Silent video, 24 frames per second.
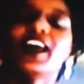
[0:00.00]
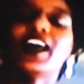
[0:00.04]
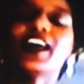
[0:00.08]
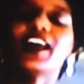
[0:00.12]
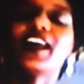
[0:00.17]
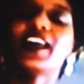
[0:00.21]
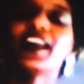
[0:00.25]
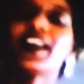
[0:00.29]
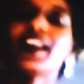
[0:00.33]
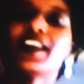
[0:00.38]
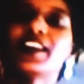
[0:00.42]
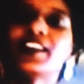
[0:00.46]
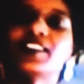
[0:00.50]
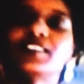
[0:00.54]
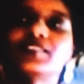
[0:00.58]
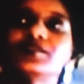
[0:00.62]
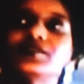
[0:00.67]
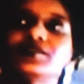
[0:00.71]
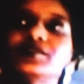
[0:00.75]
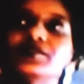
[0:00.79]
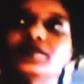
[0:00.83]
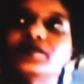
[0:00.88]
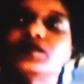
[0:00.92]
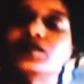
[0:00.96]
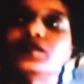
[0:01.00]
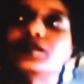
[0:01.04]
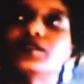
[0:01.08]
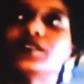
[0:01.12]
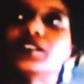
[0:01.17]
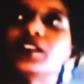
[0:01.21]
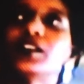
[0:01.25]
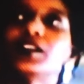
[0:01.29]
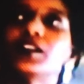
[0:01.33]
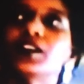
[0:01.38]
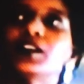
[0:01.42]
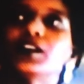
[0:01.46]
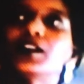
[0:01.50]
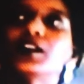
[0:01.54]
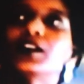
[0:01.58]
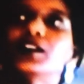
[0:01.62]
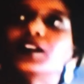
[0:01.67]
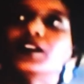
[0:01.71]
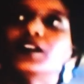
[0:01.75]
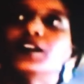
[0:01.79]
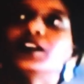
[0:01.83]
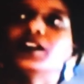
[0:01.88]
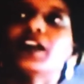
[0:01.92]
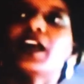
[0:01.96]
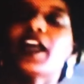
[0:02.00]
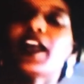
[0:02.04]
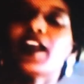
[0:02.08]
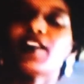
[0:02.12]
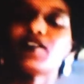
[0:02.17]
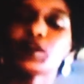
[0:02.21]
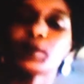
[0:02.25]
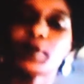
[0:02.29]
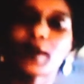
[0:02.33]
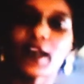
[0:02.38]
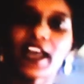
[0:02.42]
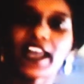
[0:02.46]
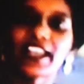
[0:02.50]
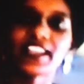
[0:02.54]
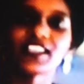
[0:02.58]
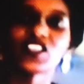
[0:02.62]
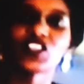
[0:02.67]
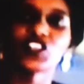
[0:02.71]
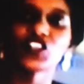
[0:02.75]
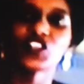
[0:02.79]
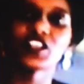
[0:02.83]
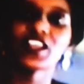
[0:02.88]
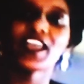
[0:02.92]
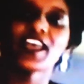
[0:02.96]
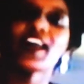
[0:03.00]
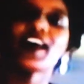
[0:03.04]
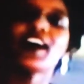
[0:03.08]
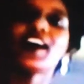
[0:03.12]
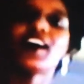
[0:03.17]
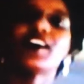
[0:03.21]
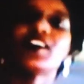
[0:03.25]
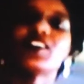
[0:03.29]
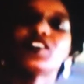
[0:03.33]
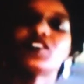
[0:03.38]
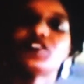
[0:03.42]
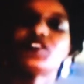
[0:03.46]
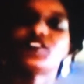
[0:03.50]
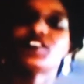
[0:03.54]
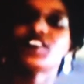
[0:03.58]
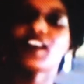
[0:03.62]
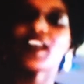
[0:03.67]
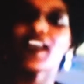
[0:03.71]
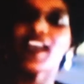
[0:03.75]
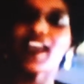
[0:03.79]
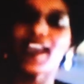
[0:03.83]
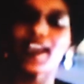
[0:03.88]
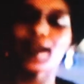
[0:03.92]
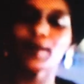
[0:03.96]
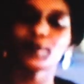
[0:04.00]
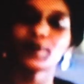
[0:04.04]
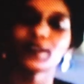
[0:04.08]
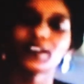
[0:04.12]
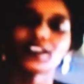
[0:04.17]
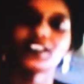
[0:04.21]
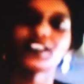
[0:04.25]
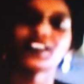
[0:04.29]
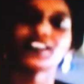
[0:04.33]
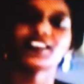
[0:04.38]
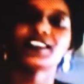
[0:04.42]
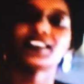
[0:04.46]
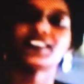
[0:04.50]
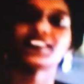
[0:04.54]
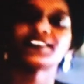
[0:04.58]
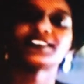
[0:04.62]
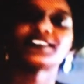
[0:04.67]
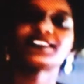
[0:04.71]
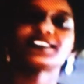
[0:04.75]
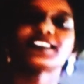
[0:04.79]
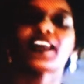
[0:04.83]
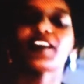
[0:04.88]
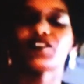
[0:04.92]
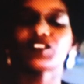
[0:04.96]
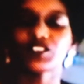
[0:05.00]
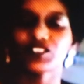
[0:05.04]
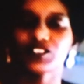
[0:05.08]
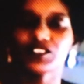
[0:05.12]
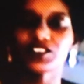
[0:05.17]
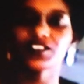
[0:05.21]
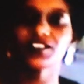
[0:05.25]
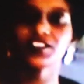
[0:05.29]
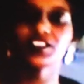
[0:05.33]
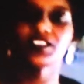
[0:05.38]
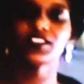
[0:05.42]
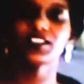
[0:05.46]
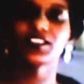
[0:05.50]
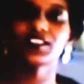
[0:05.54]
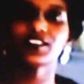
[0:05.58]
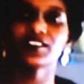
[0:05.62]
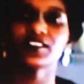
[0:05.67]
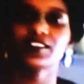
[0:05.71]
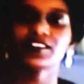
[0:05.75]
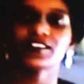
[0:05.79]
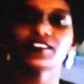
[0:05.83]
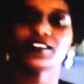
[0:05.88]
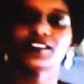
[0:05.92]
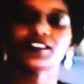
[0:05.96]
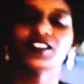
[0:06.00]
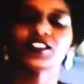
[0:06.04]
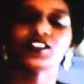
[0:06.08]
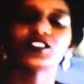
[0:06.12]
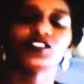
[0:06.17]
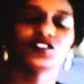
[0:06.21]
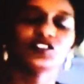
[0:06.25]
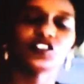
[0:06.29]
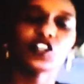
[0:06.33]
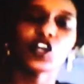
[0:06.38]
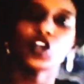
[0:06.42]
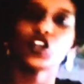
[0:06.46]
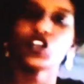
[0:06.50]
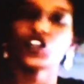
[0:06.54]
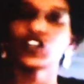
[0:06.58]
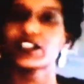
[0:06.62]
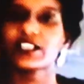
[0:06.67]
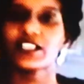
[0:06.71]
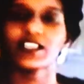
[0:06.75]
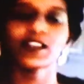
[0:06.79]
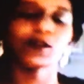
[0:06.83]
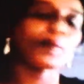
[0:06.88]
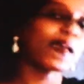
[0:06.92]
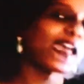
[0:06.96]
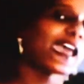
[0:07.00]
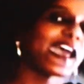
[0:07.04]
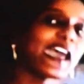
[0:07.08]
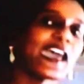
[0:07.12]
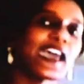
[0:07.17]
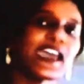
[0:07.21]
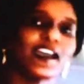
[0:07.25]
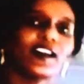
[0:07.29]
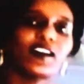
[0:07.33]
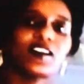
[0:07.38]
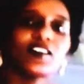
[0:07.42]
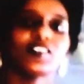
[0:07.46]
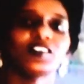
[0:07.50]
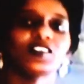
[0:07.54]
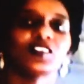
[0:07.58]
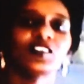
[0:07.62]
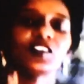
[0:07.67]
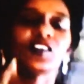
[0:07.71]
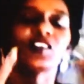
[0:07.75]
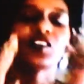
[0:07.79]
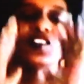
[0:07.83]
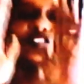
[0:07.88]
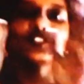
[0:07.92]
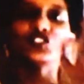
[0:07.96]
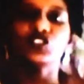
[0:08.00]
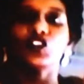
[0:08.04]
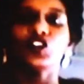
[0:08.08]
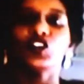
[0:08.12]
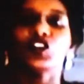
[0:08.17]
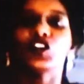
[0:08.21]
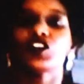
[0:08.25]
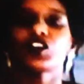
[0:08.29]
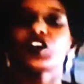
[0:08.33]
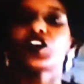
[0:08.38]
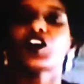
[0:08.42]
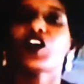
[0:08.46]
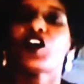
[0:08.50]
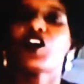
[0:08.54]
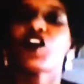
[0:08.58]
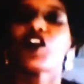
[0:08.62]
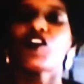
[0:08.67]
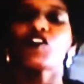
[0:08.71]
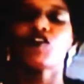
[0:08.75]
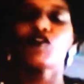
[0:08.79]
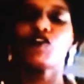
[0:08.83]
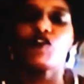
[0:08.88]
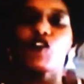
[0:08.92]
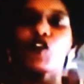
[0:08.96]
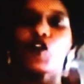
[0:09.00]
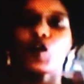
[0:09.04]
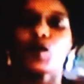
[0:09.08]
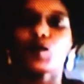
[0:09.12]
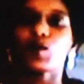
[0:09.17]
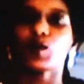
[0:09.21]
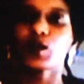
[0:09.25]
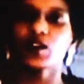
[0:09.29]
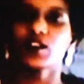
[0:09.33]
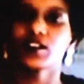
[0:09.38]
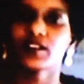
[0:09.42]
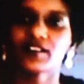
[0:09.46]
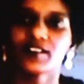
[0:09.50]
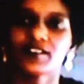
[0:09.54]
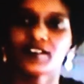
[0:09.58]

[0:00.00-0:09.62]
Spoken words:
And everybody, good health, happiness, have a good year. No looking back, look forward.